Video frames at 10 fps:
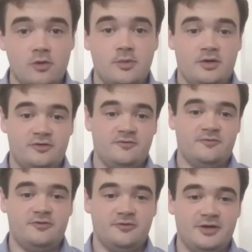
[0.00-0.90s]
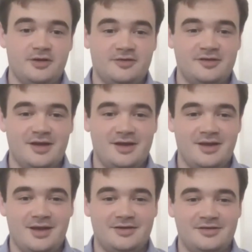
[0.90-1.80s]
much for joining us
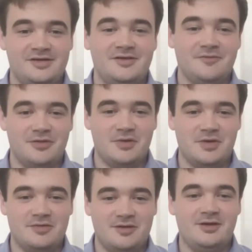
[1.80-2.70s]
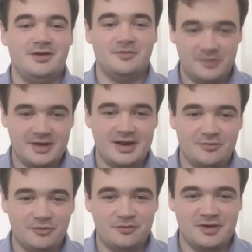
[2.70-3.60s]
today at Defund the BBC. It's been an
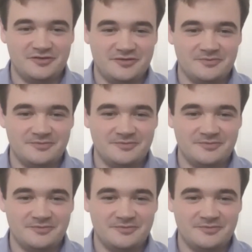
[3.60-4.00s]
absolute pleasure.